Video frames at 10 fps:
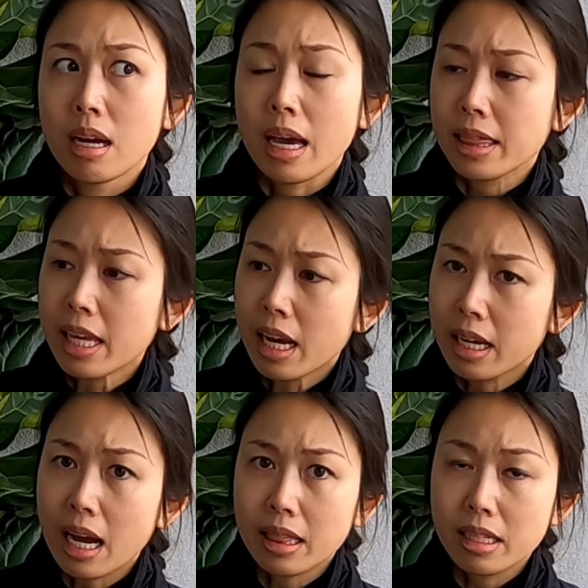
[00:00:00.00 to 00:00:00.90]
think
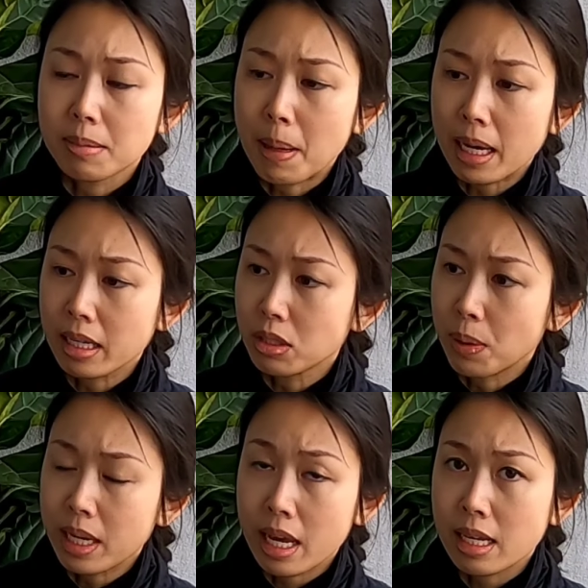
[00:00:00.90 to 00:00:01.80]
I got this back in
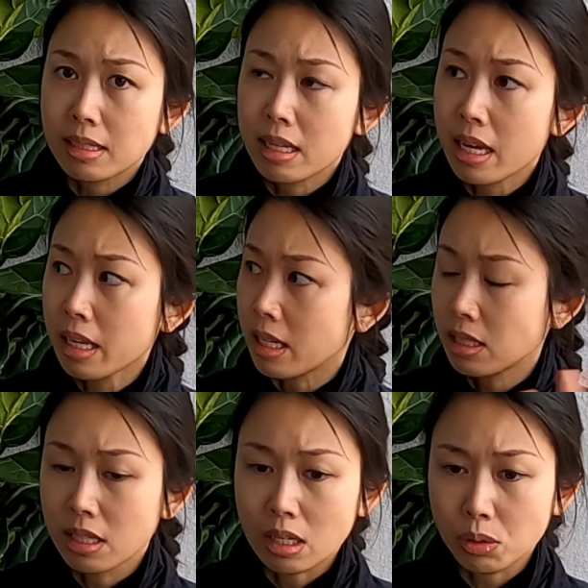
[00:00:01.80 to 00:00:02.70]
2018.
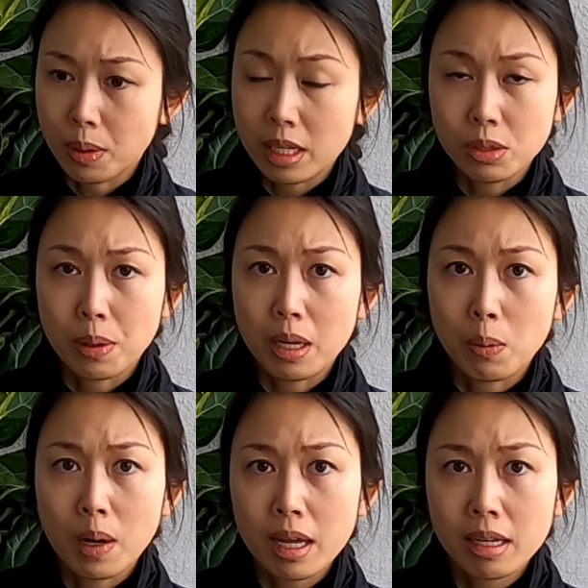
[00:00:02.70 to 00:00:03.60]
It's now
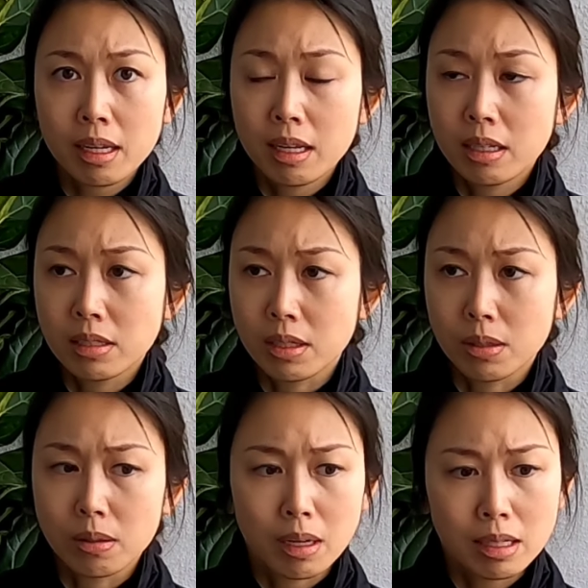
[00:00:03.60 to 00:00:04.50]
2021,
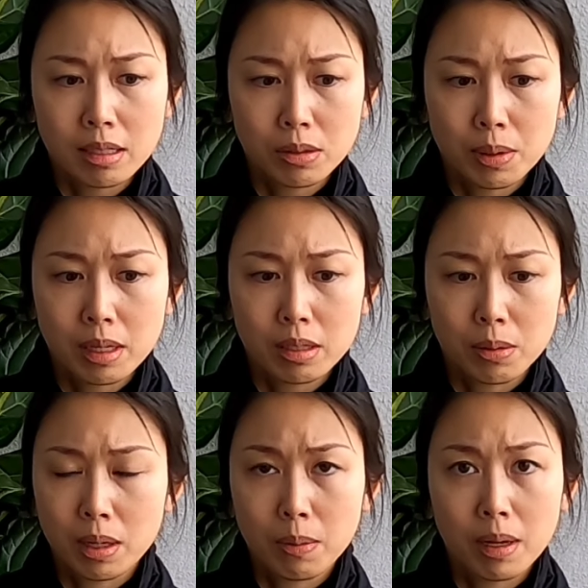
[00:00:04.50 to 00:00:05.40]
so 19, 20,
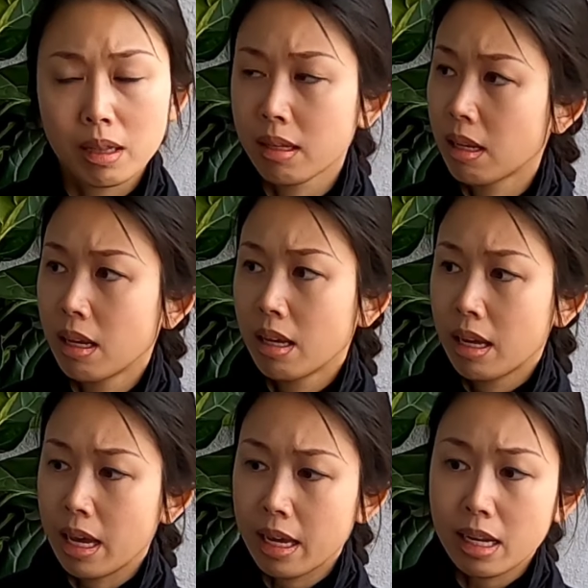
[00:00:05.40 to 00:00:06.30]
21.
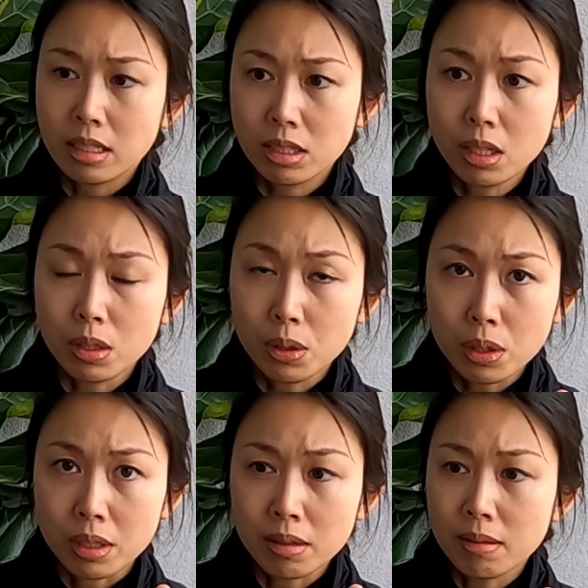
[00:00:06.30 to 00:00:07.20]
And it's still
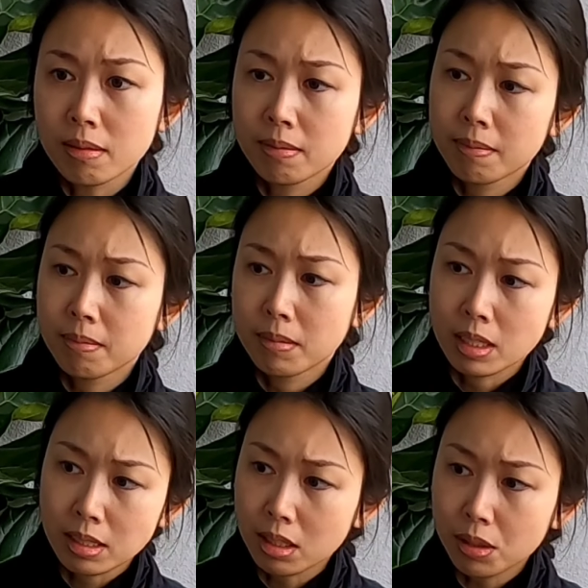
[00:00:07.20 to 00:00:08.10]
good.
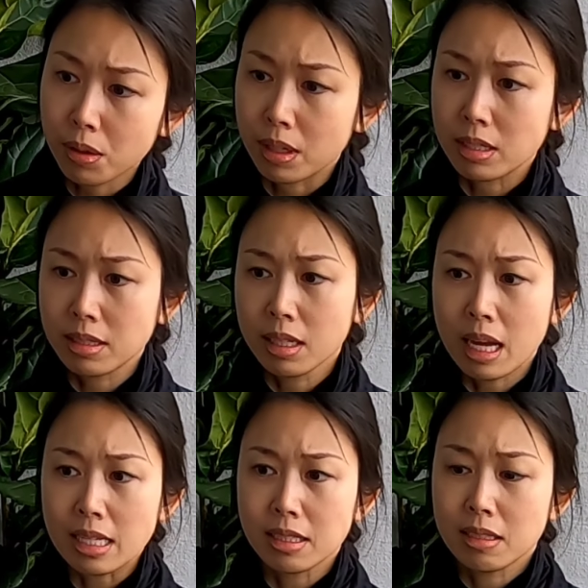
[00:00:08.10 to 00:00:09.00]
It's still good. It still
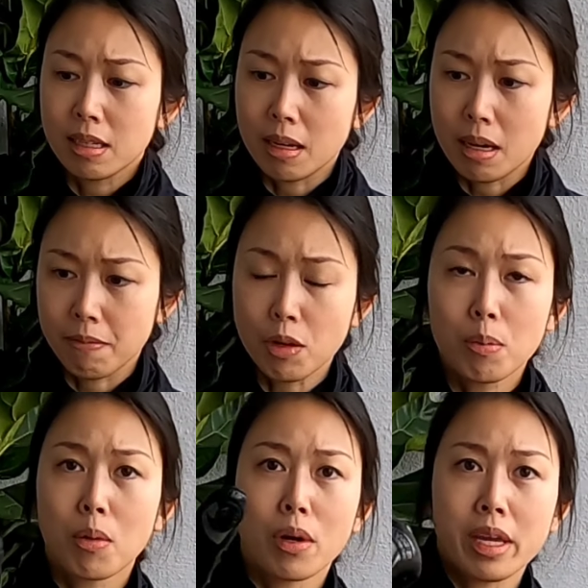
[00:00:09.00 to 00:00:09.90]
has a few
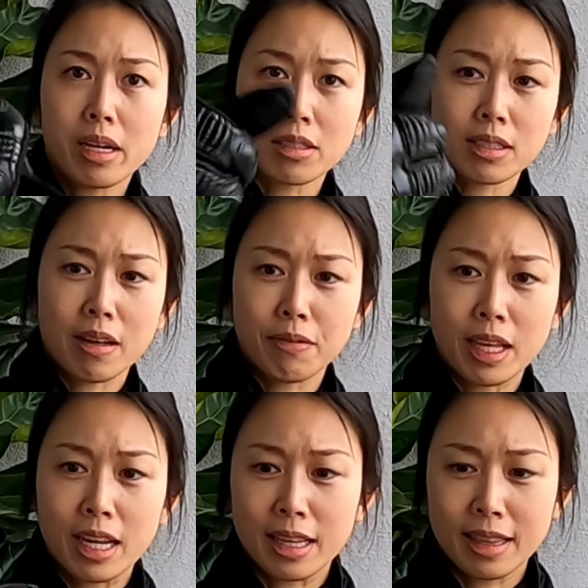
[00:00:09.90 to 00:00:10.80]
more years left
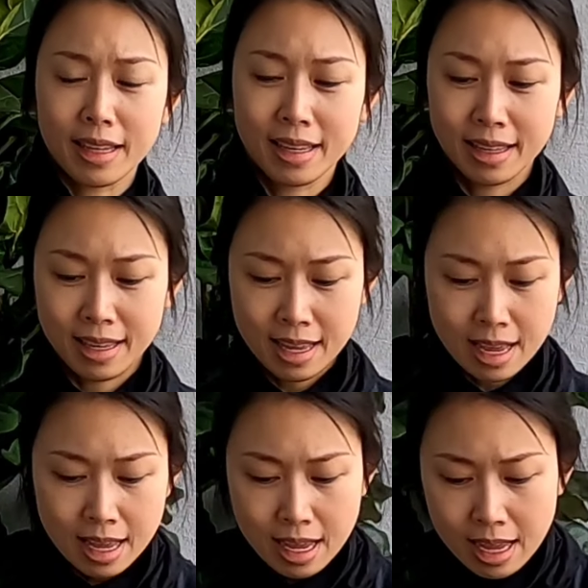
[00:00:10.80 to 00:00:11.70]
in it.
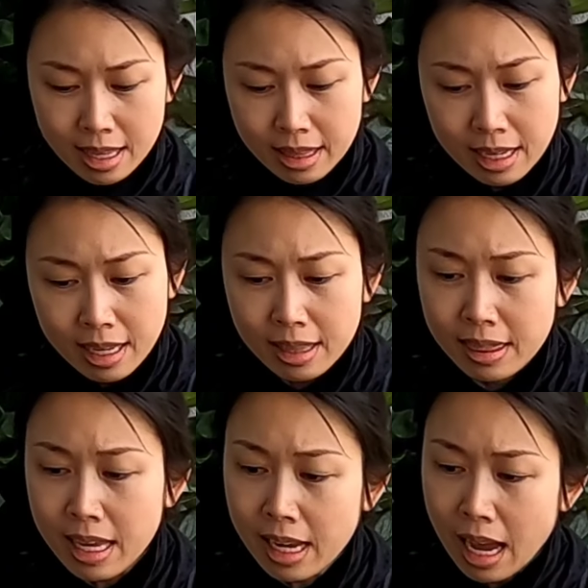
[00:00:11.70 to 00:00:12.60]
The
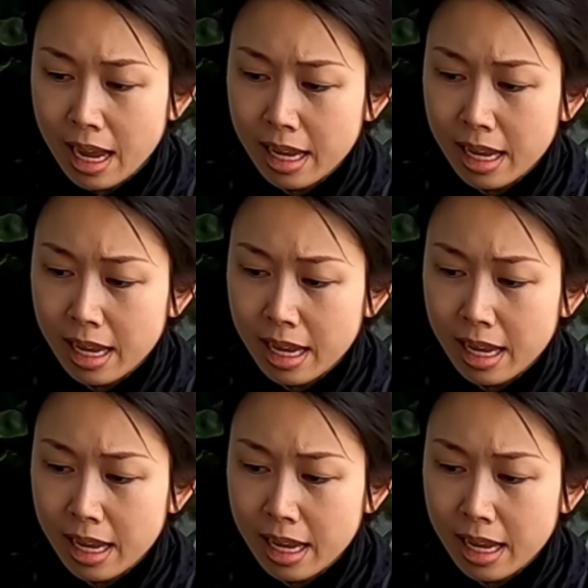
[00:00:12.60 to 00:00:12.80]
thing